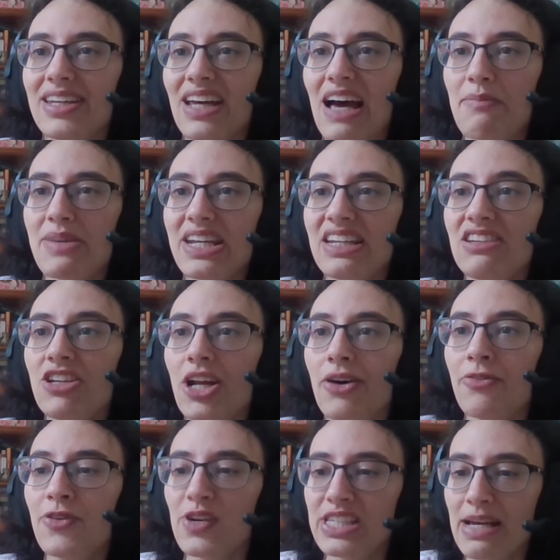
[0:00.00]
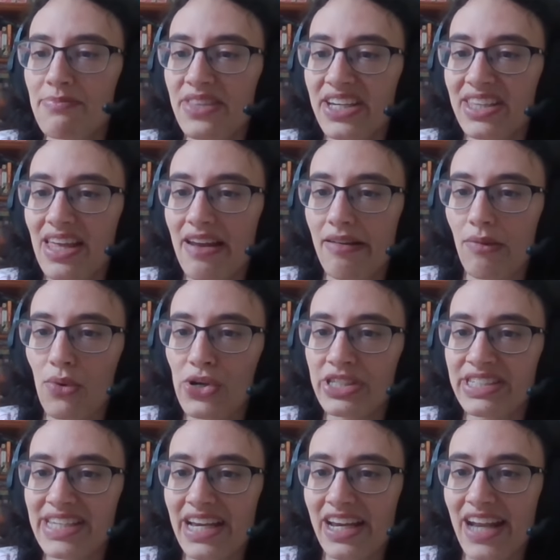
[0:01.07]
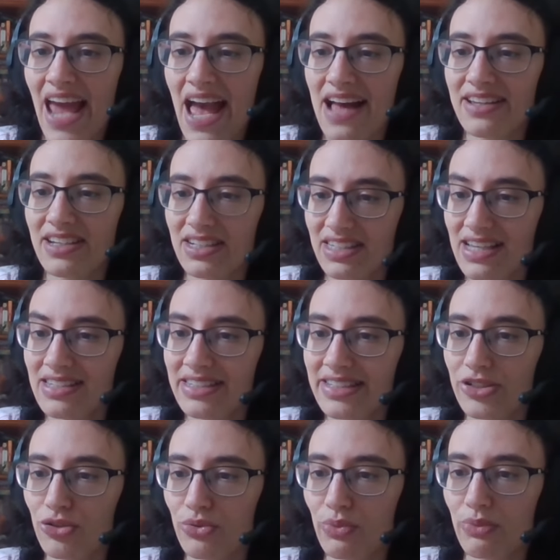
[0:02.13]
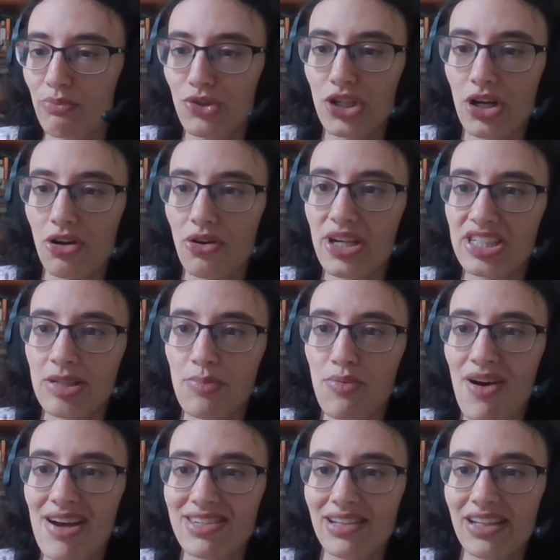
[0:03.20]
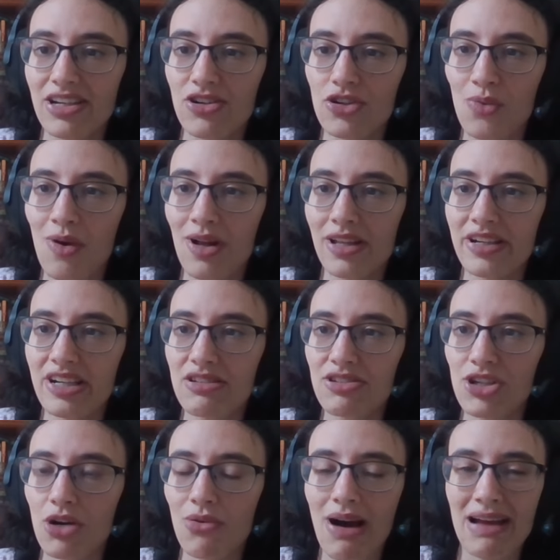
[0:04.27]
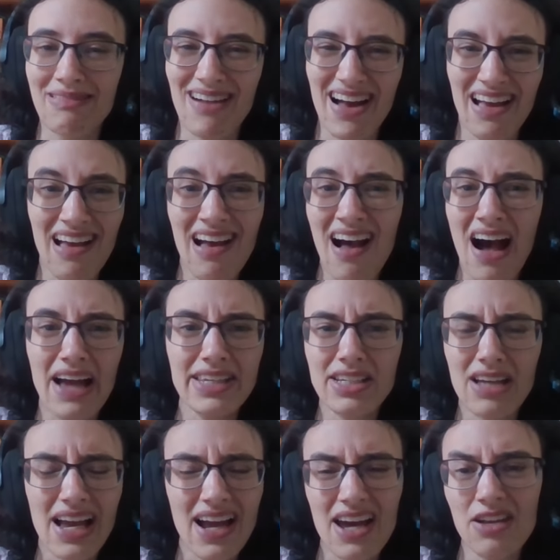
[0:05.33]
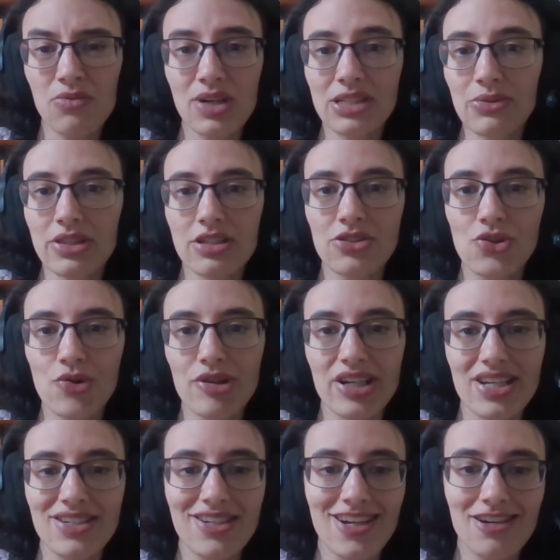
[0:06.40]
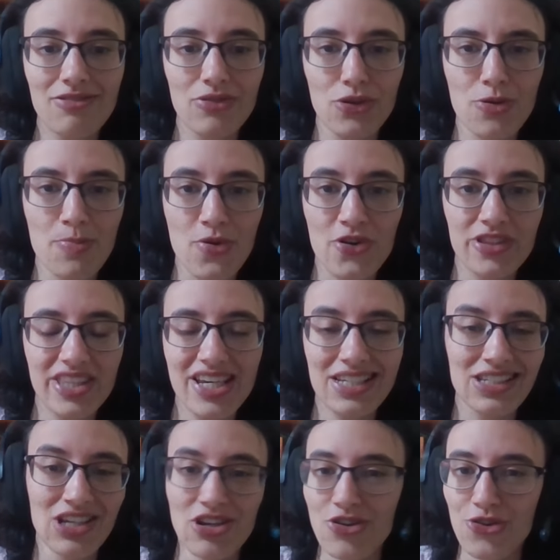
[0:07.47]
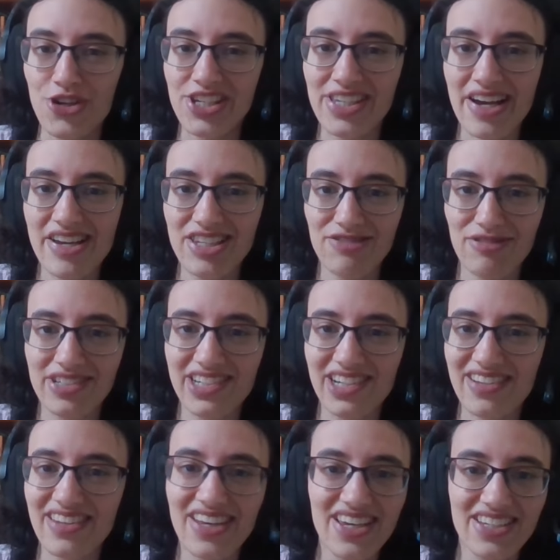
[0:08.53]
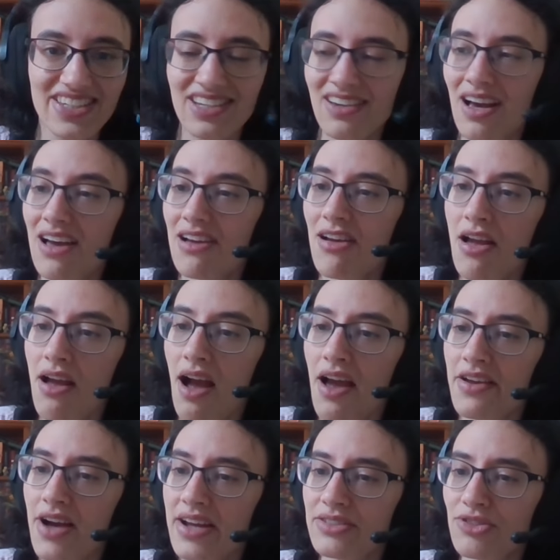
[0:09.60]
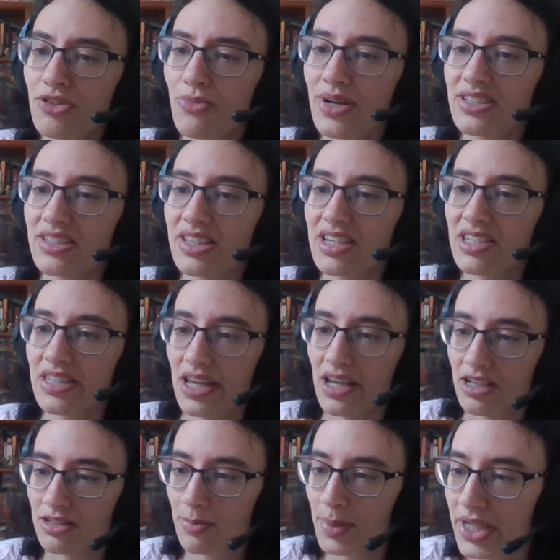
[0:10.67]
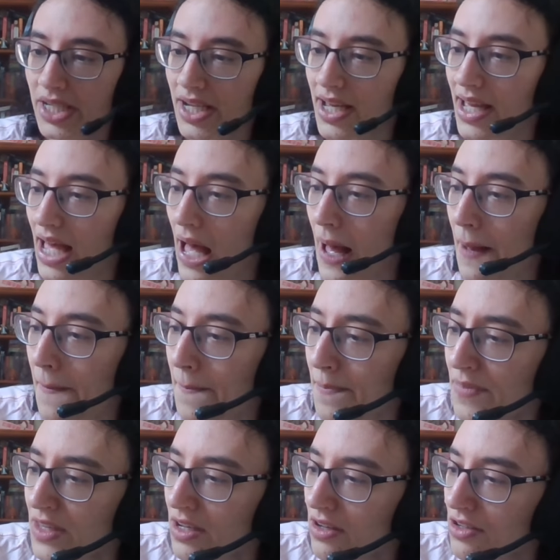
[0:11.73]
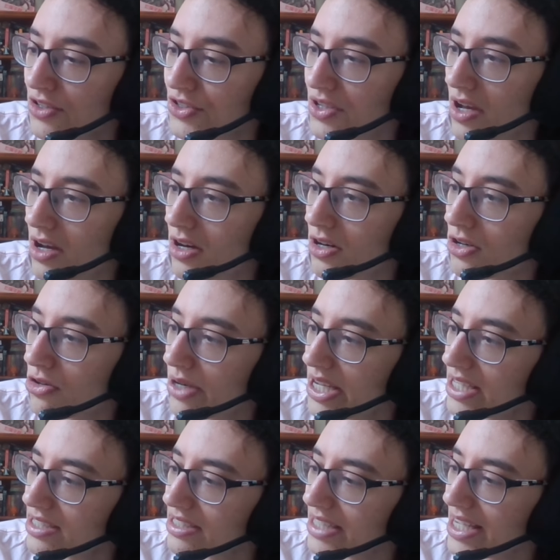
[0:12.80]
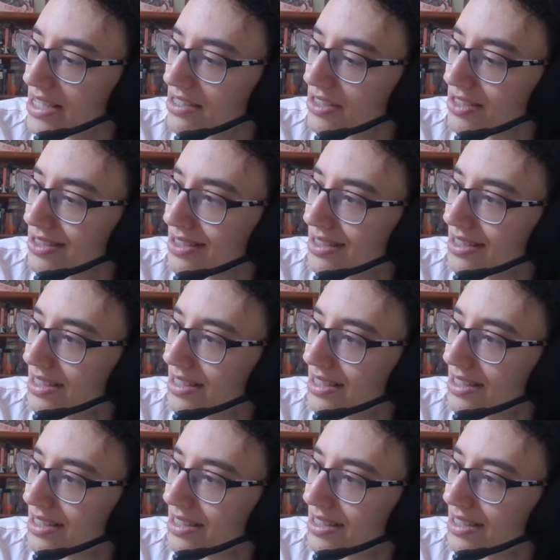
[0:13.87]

I mean, you know, for something that was secondhand, it does still, you know, is surprisingly good quality. So I kind of wonder what the story is, you know, who bought this, who decided to return this. I do wonder these things, but yeah. So it's